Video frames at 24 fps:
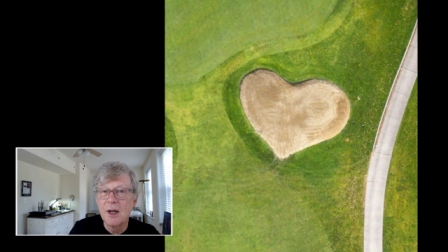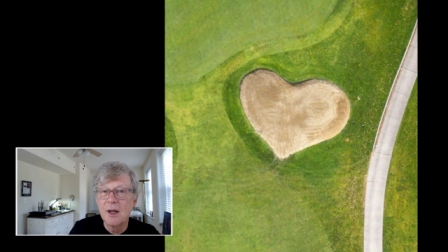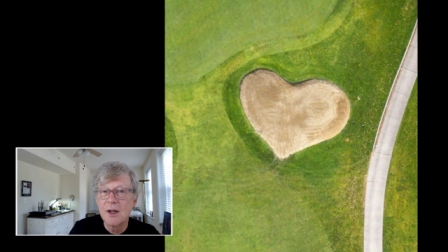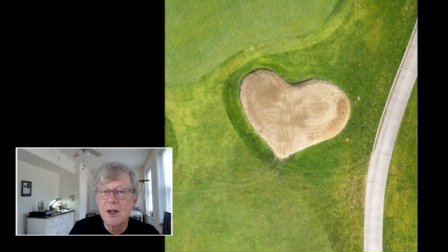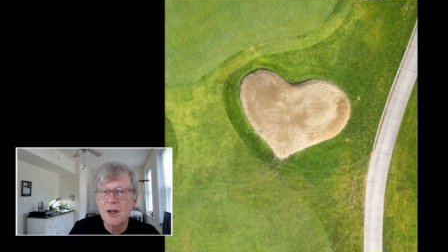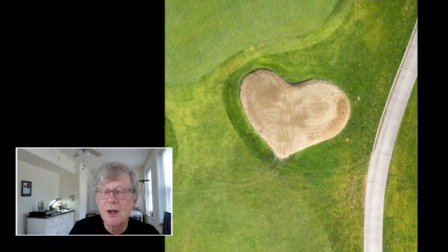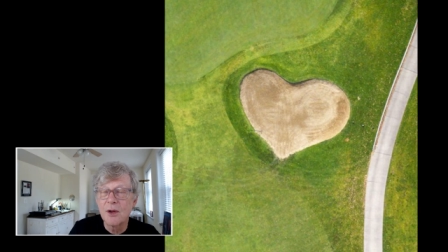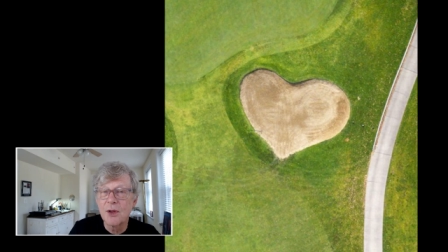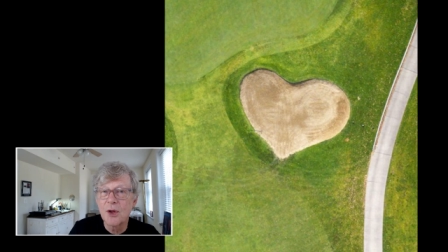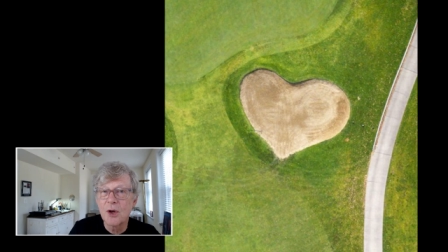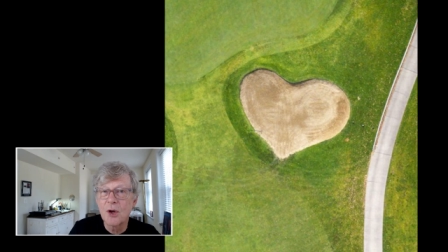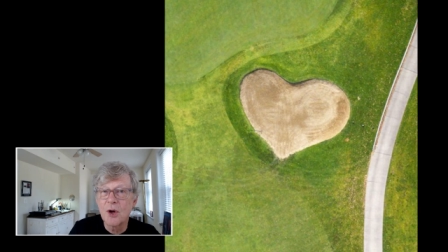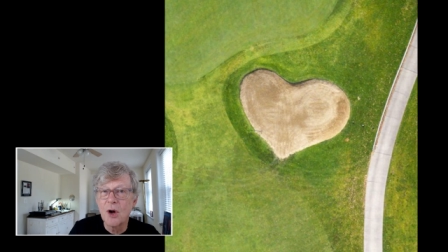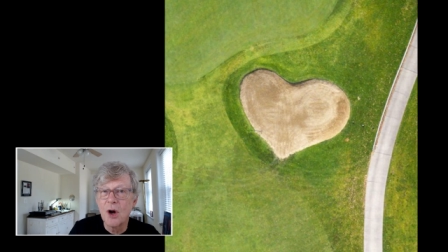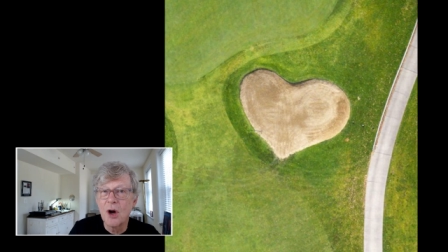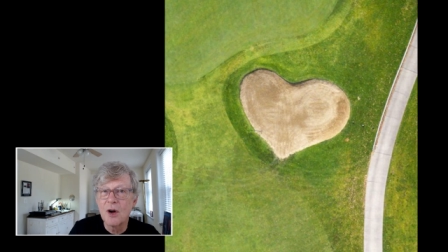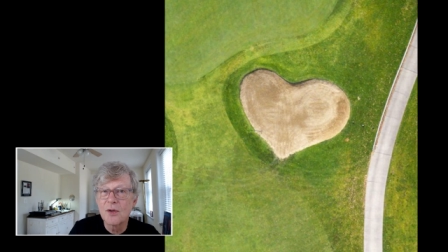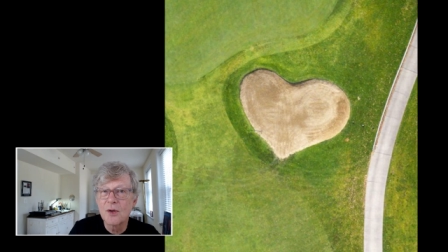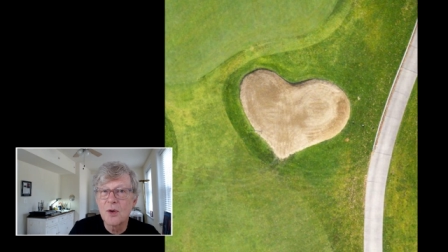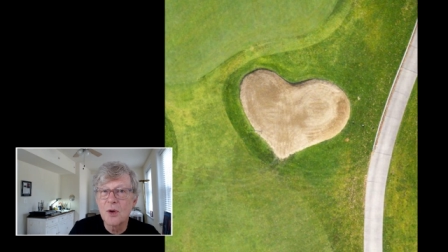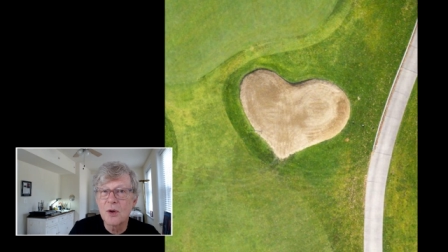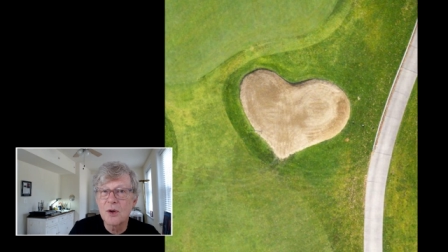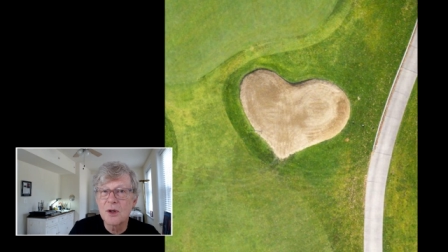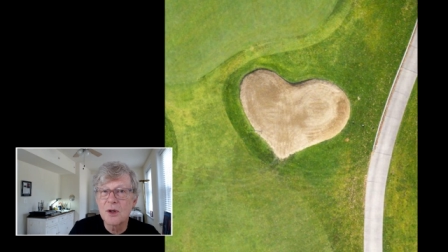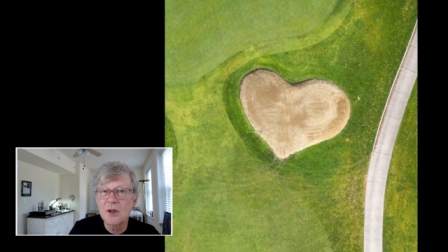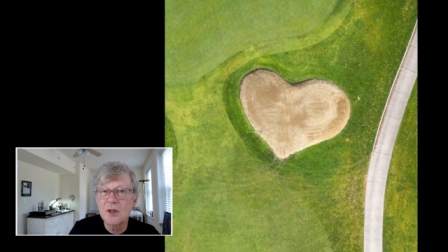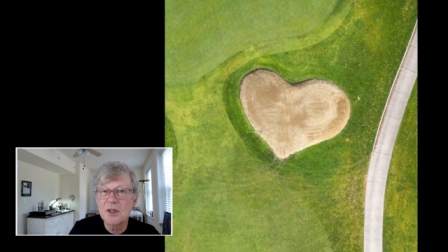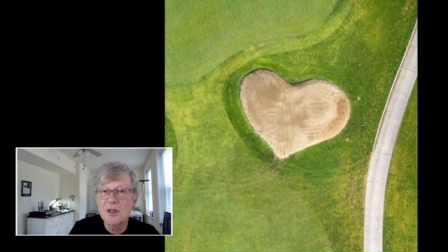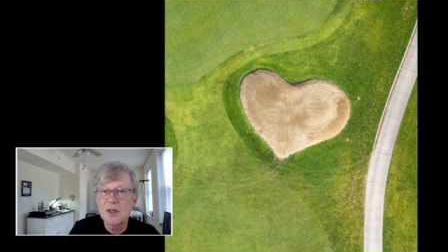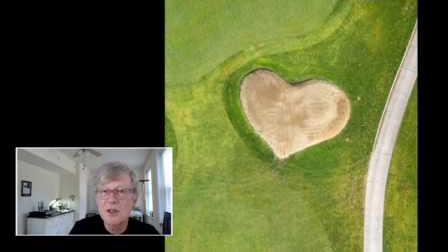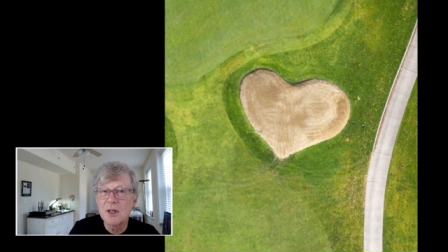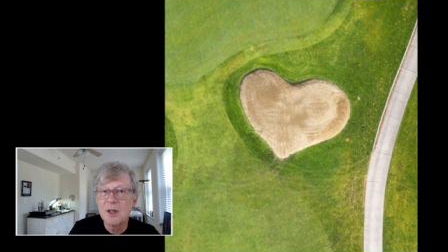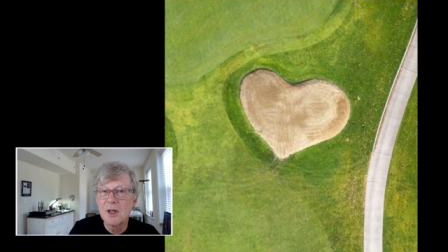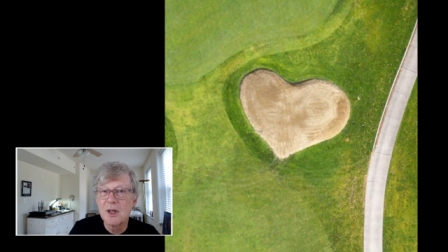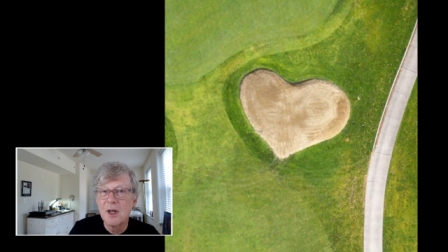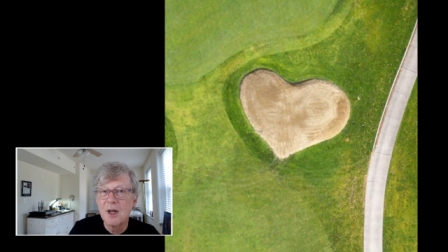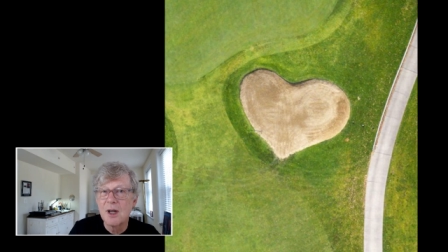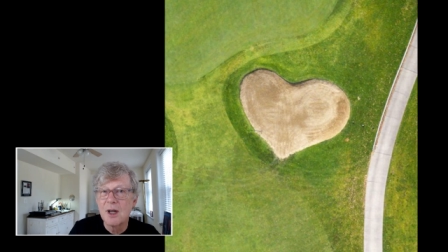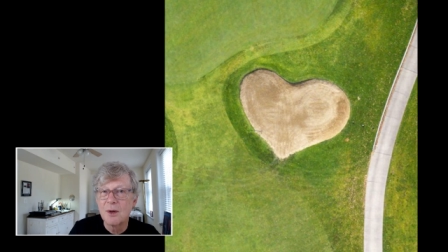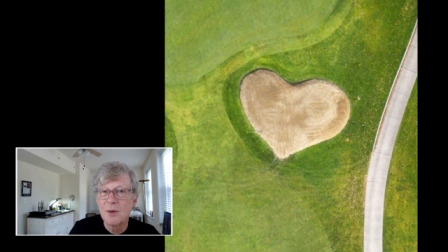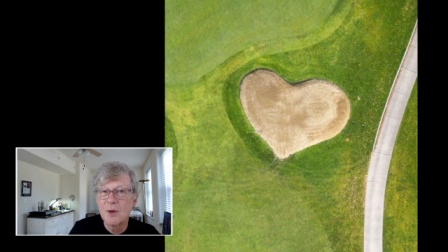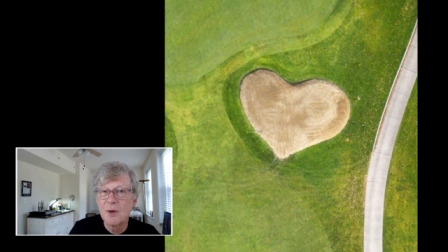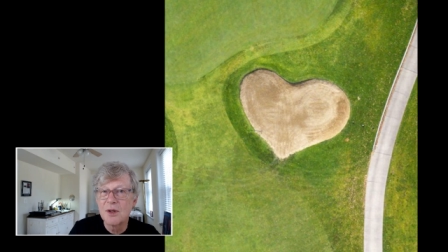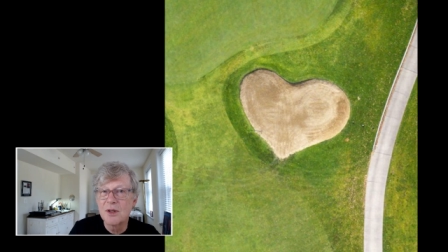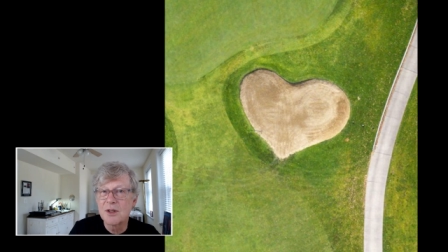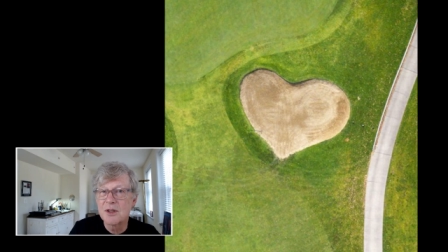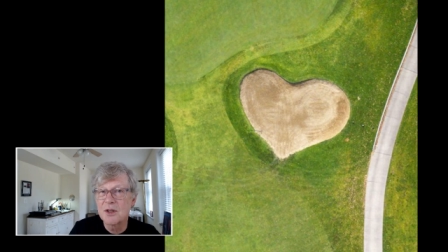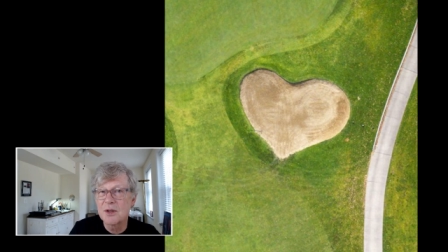you know, the golf course
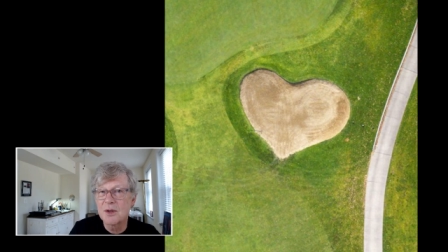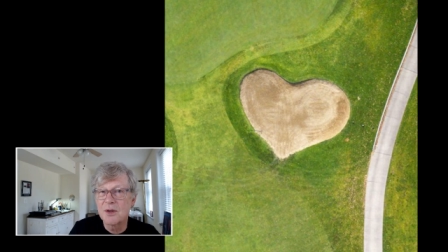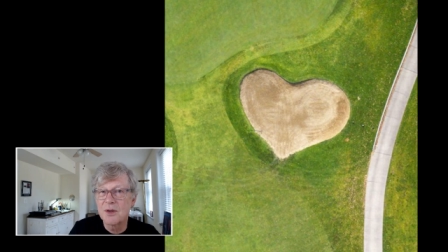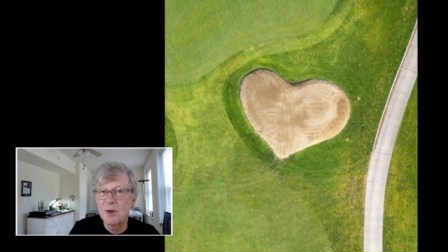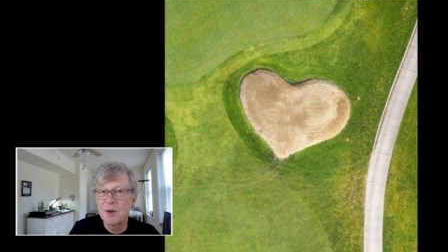with its sort of